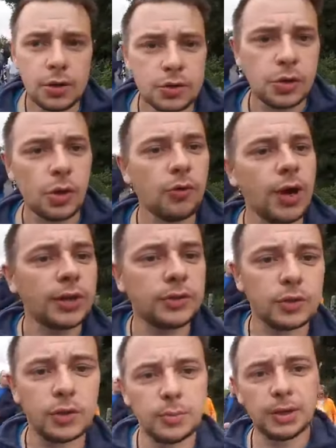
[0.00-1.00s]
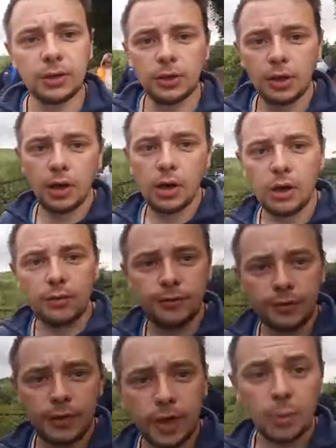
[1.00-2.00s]
So right through the middle of
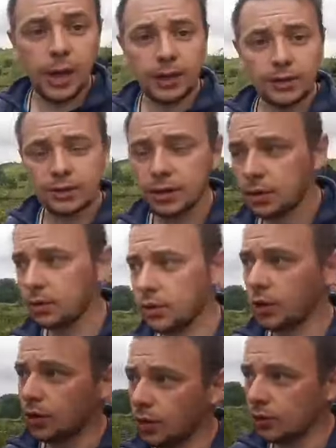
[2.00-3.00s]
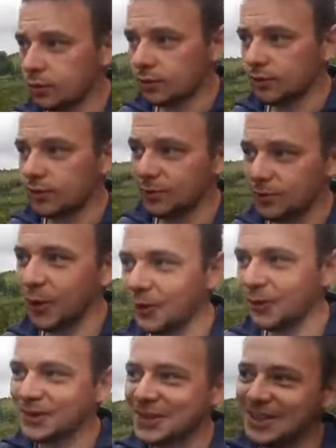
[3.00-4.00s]
Knob End
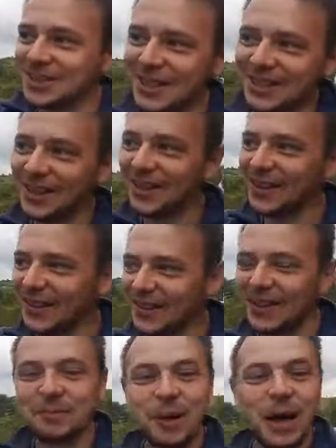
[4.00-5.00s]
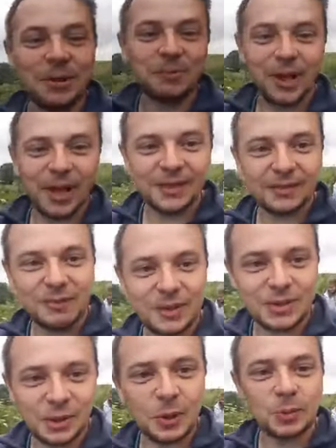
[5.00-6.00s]
runs a pipeline, a
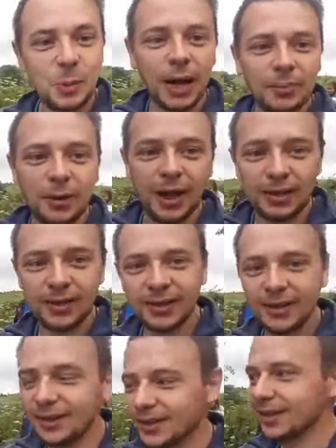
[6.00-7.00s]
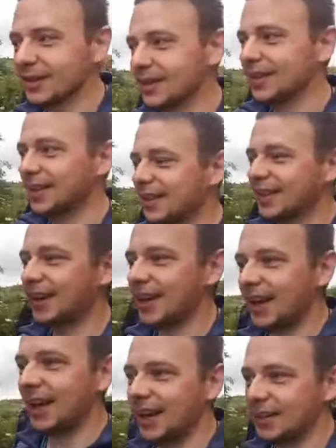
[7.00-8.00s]
sewage pipeline,
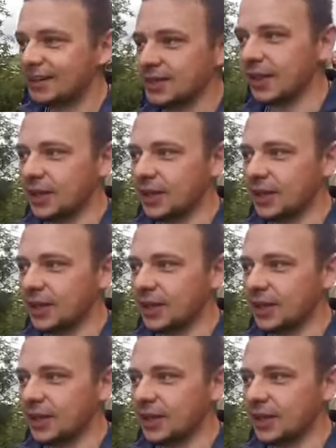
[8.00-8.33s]
and